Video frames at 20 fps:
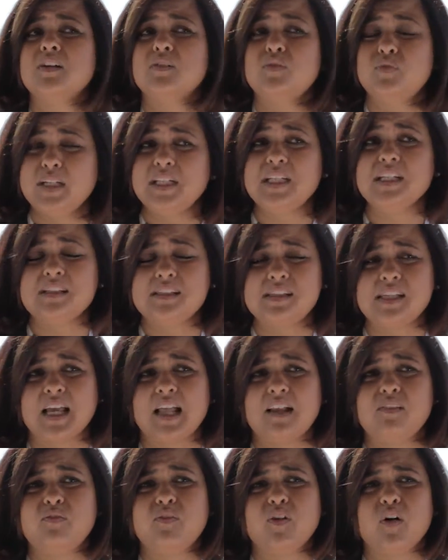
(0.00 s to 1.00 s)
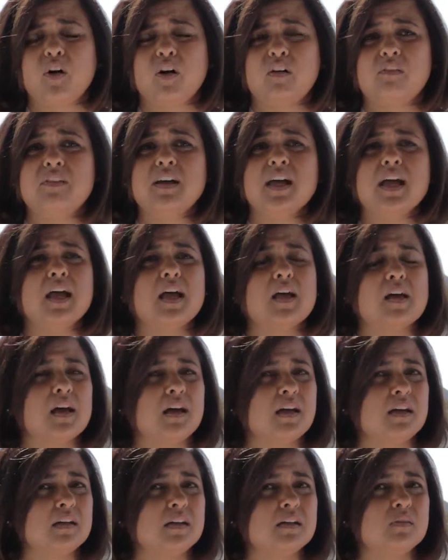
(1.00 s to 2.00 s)
rid itself of
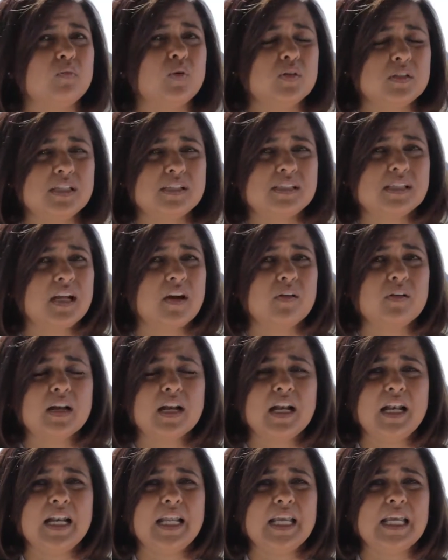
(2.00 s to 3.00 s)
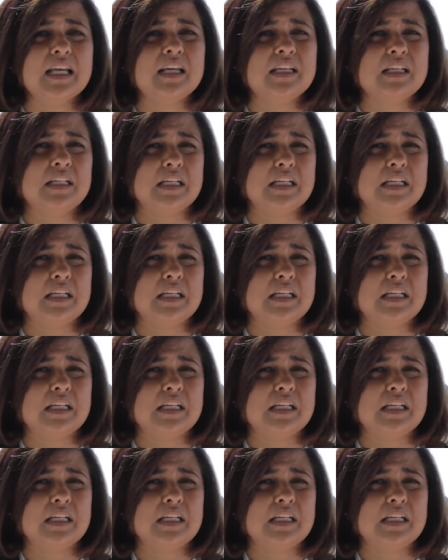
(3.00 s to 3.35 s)
what is currently